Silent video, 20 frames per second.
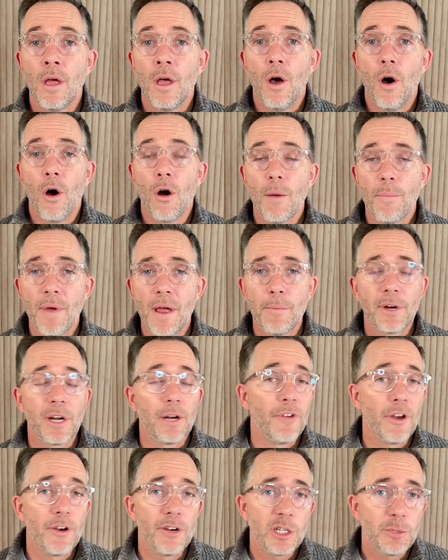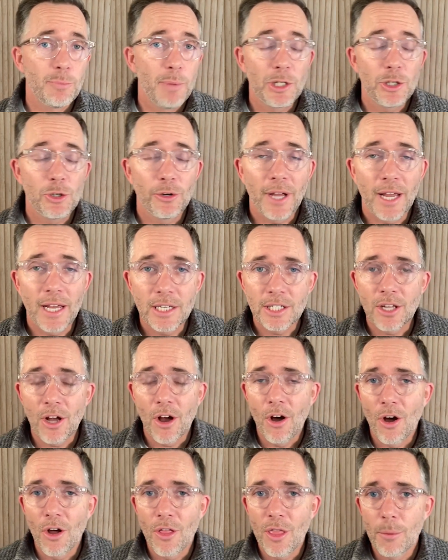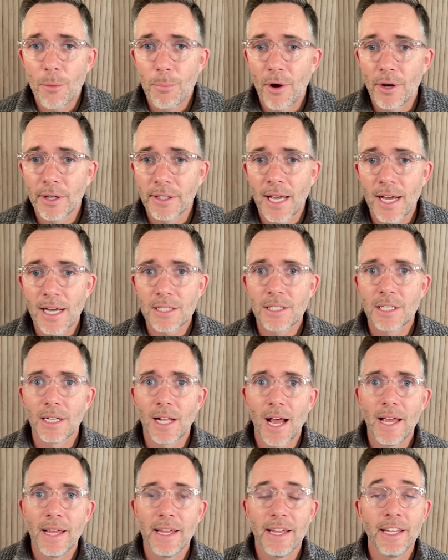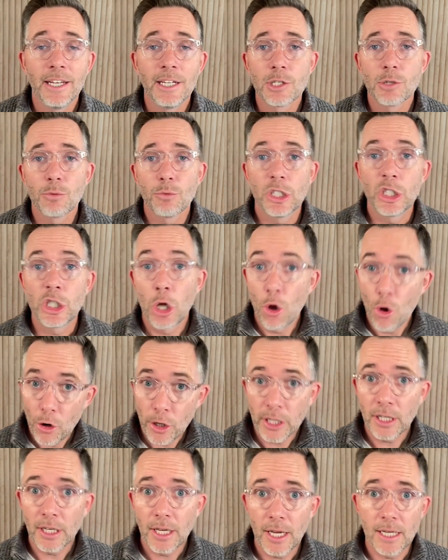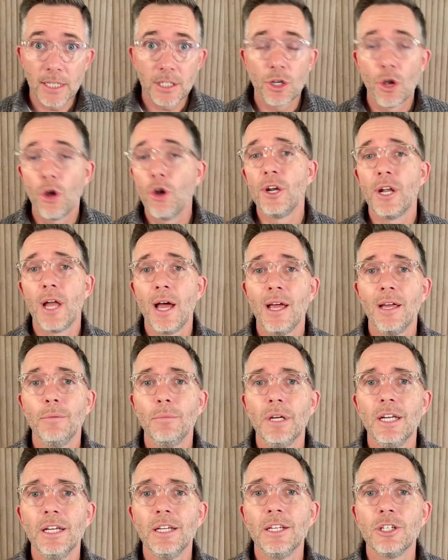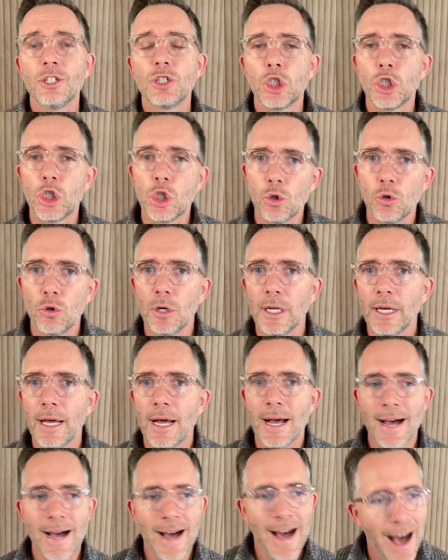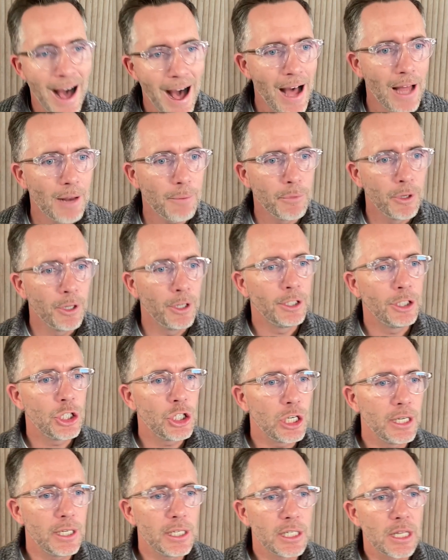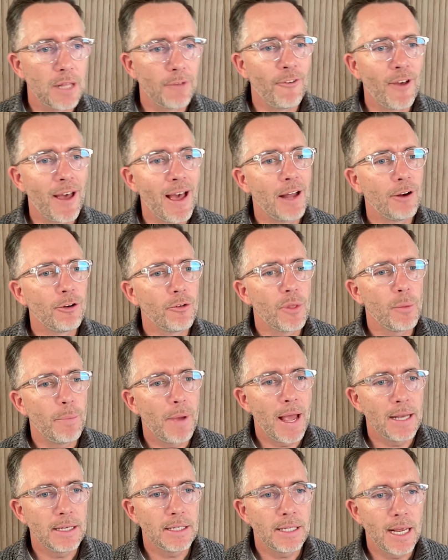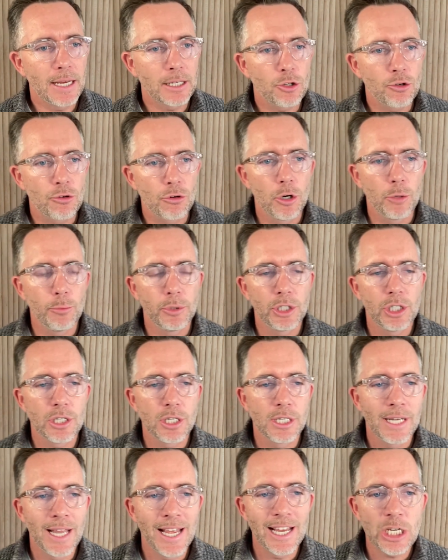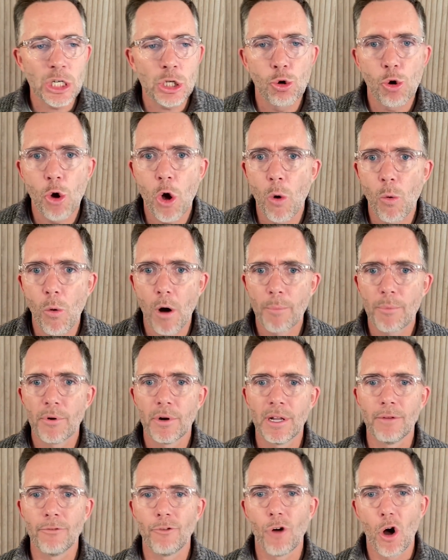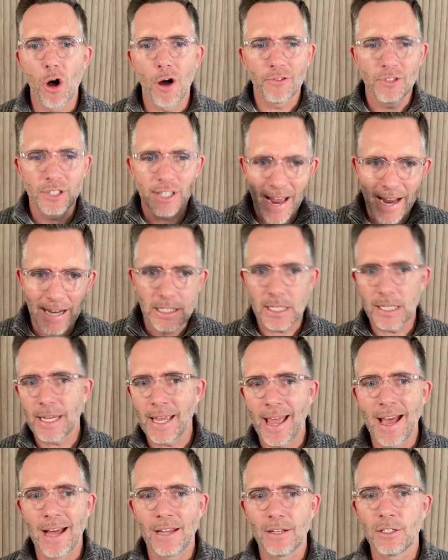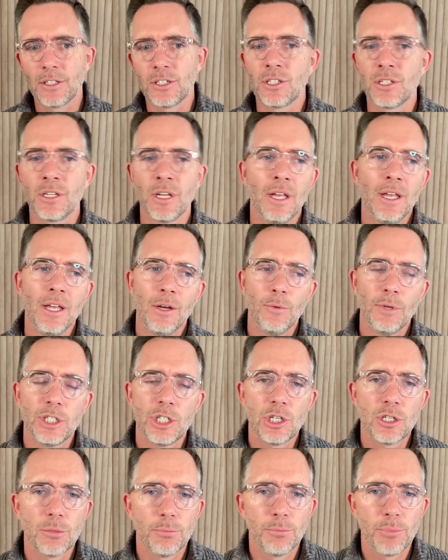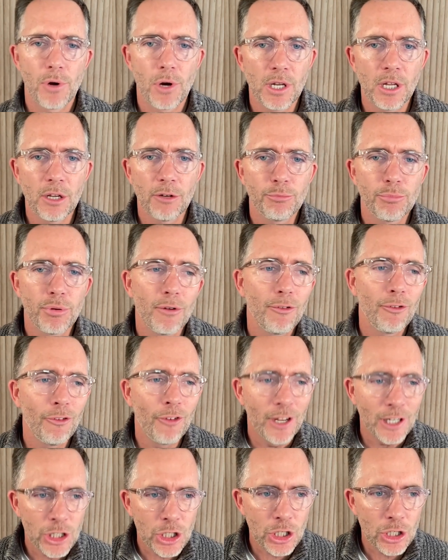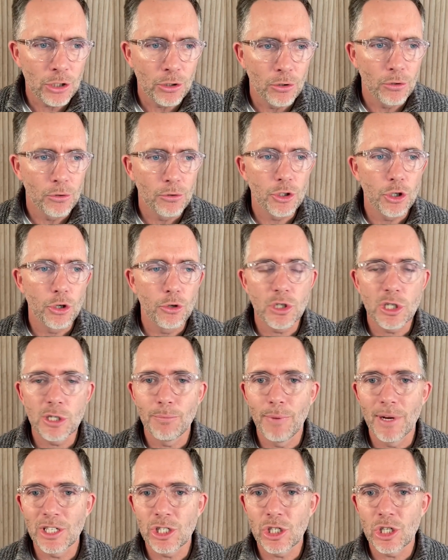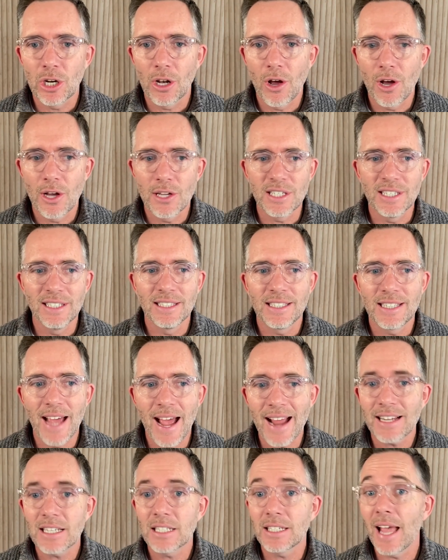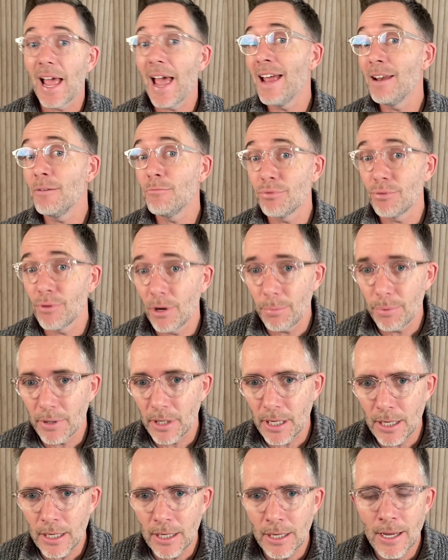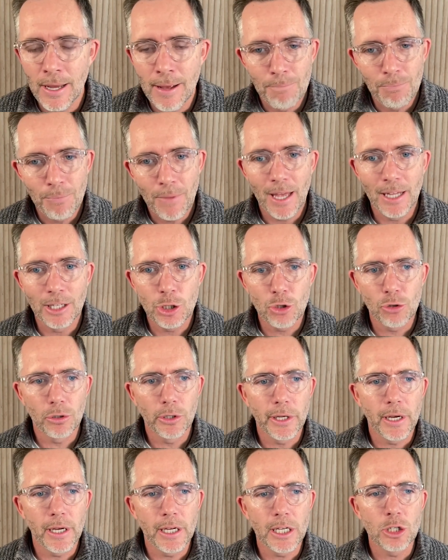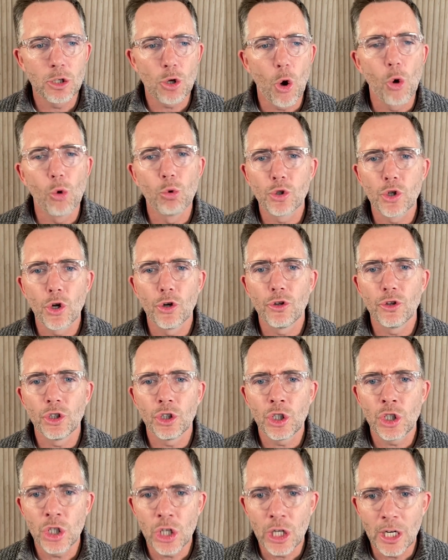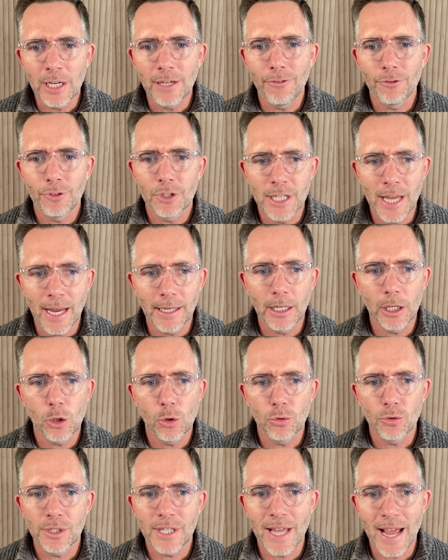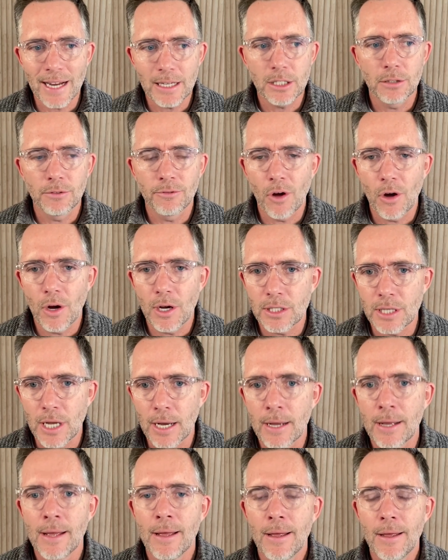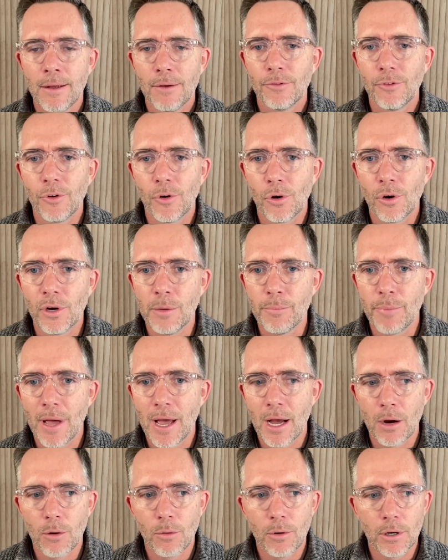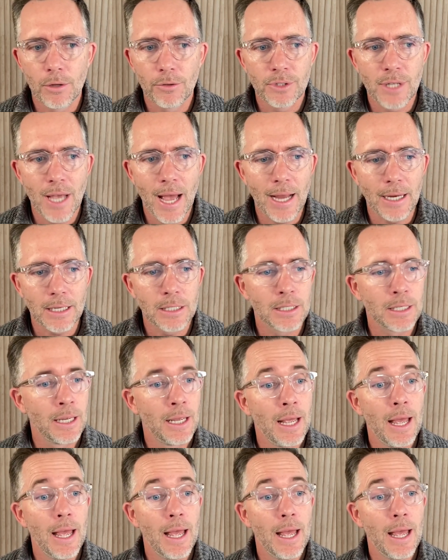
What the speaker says: All right, Ben, we've got a very special guest on the podcast today. It is a returning guest. Her name is Julia Hartman. She is the founder of the BAN TACS Group, which is a national cooperative of tax accountants, which is a body of professionals who specialise in tax and property. And Julia is also the Chief Technical Tax Advisor for Empower Wealth Tax.